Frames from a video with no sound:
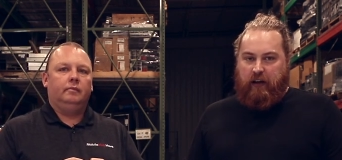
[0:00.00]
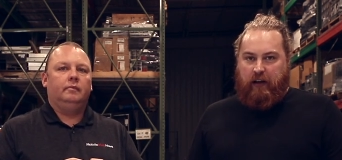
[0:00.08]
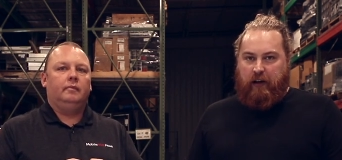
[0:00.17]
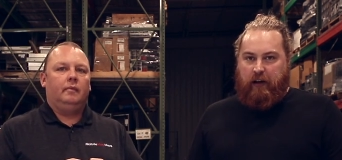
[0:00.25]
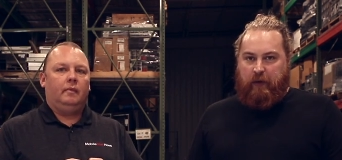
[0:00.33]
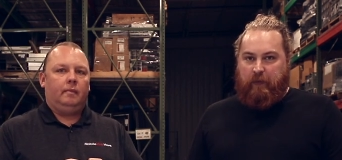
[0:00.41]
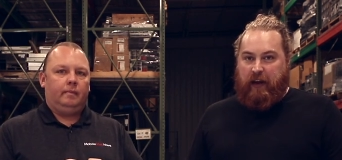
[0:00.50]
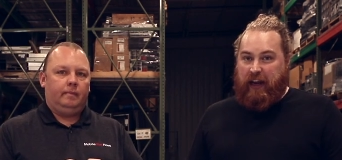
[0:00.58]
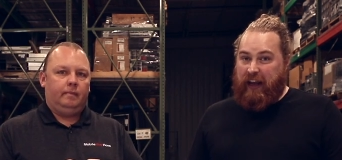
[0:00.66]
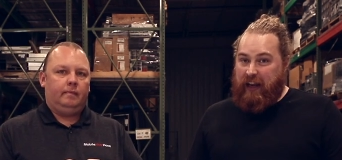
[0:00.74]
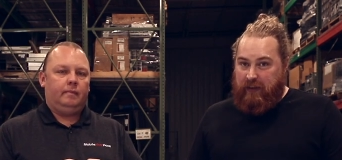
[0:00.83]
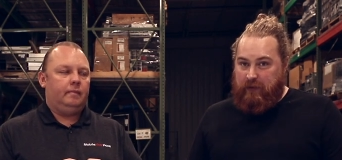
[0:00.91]
Speaker 1: um,
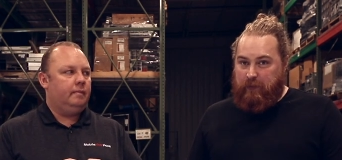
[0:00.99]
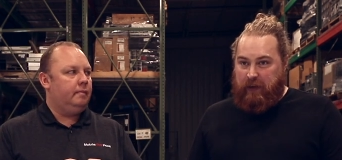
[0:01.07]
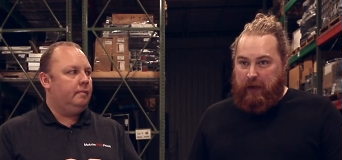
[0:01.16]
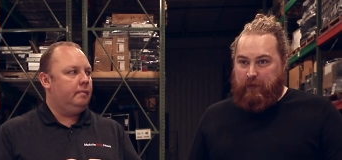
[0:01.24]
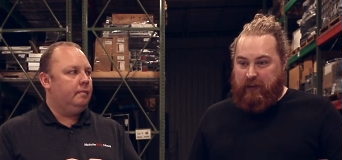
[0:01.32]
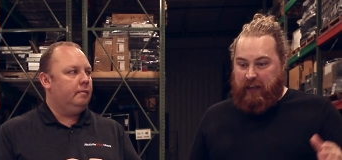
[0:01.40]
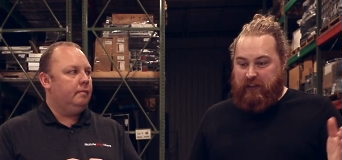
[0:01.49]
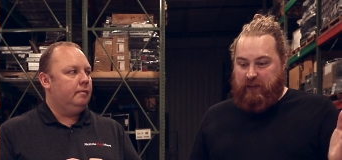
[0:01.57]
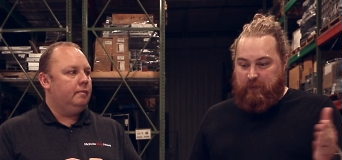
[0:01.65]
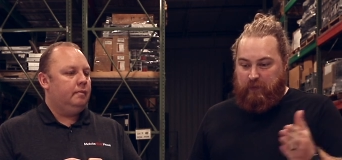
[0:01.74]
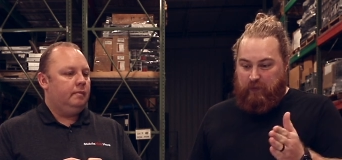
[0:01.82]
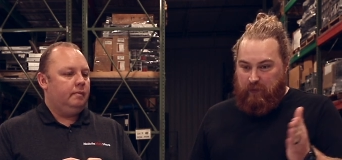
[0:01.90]
and be able then
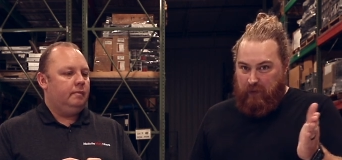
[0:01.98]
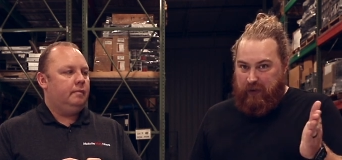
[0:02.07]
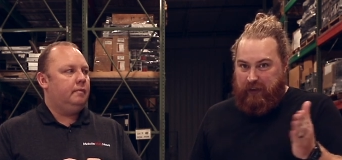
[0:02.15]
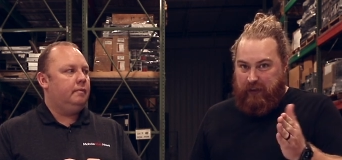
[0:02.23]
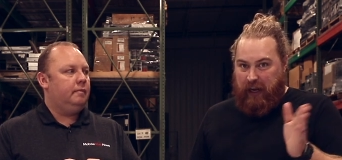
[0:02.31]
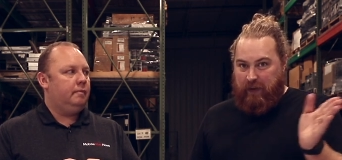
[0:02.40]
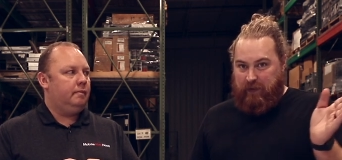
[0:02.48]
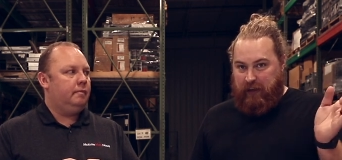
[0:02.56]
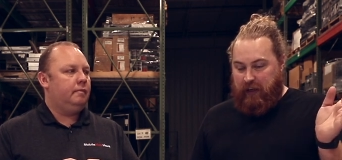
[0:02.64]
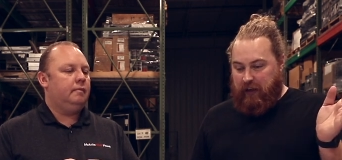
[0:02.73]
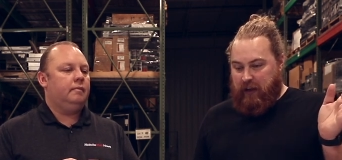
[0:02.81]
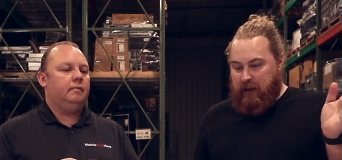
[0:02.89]
to really mm-hmm. have
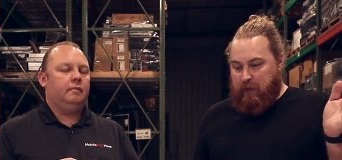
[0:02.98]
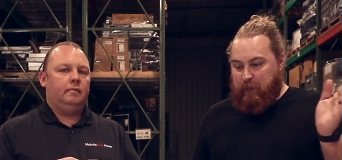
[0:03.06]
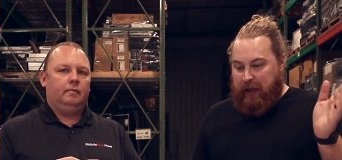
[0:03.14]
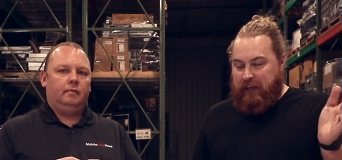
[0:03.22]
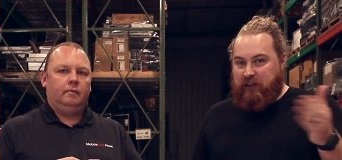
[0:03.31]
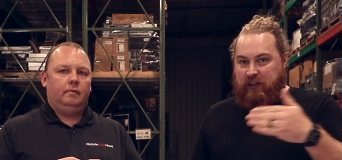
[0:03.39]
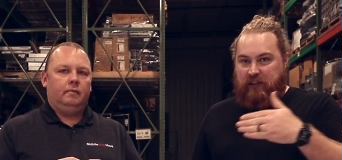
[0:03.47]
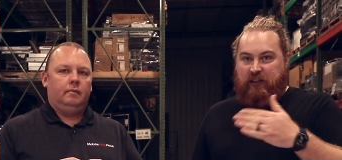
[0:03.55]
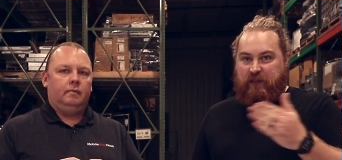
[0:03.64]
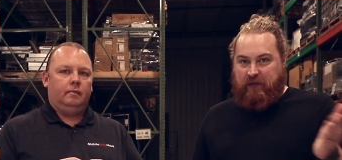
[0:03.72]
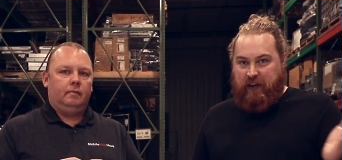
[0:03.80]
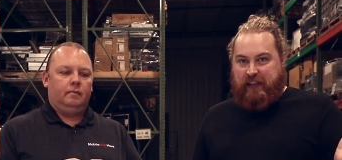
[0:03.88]
the patience
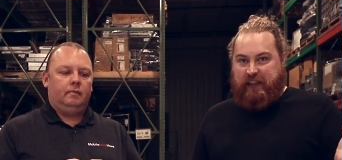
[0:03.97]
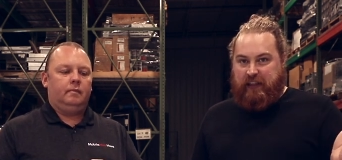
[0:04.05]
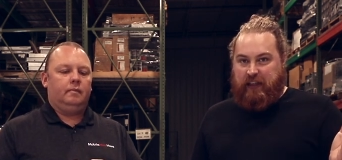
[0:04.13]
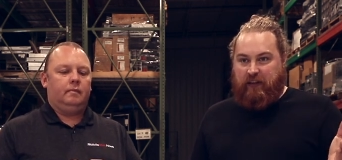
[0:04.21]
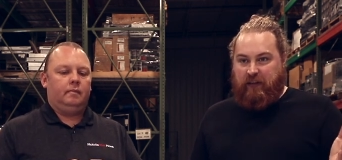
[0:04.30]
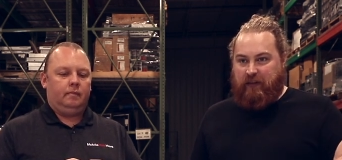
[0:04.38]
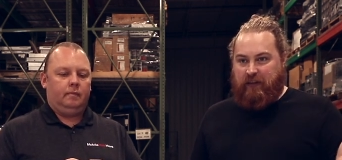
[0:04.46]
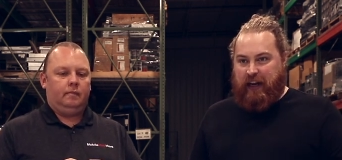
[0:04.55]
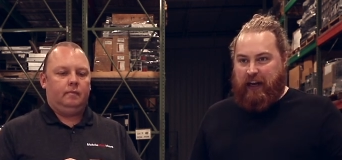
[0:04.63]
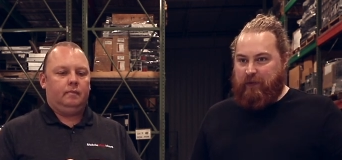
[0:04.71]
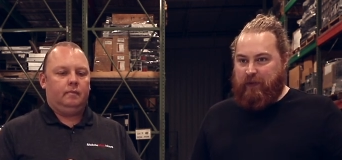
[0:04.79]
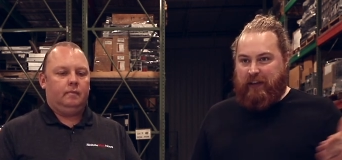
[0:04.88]
to find signal
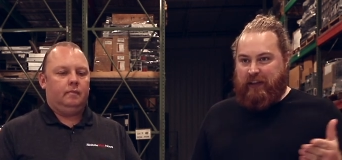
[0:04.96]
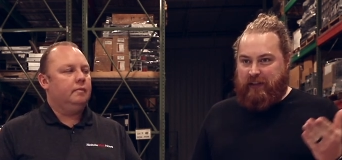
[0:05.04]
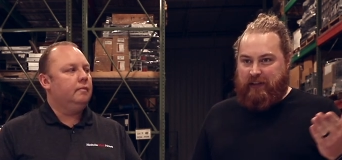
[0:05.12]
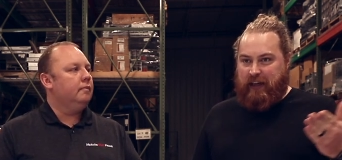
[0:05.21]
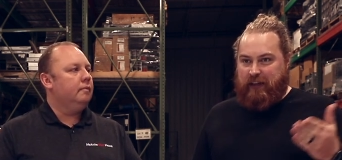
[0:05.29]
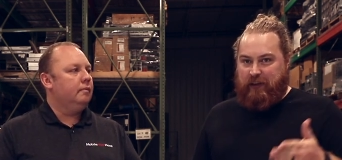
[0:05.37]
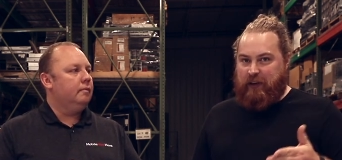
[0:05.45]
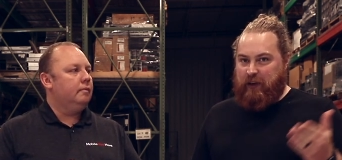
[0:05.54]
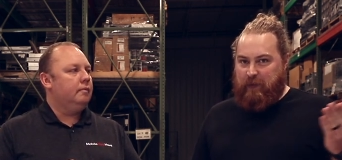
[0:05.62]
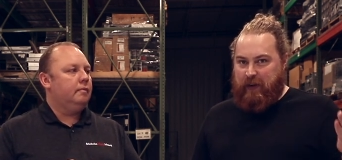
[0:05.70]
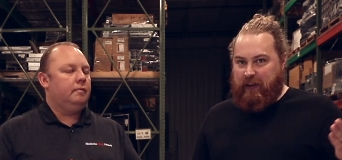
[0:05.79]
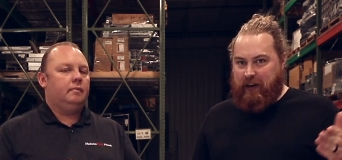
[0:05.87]
and really decide you're going to
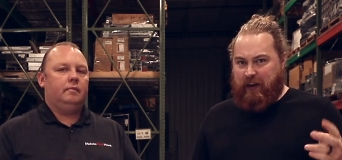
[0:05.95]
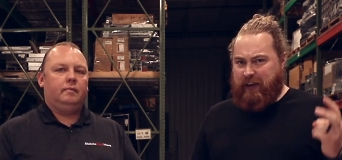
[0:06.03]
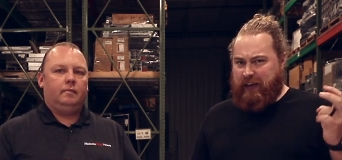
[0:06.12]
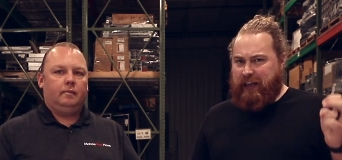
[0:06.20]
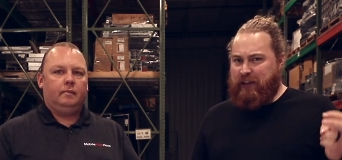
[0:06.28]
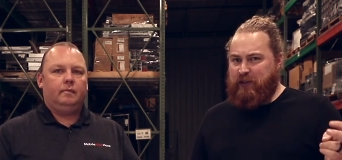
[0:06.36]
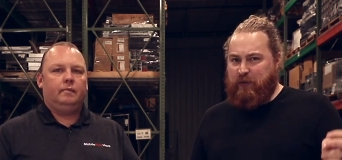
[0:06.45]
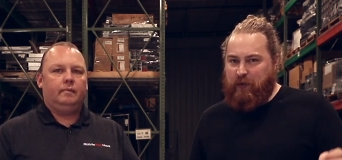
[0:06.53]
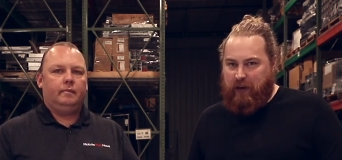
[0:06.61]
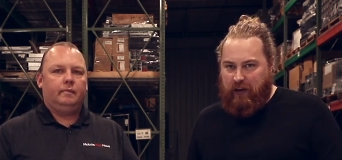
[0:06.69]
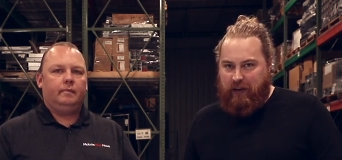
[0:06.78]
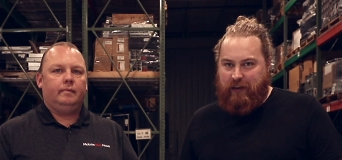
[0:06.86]
be there and needing to
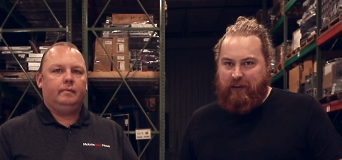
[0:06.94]
work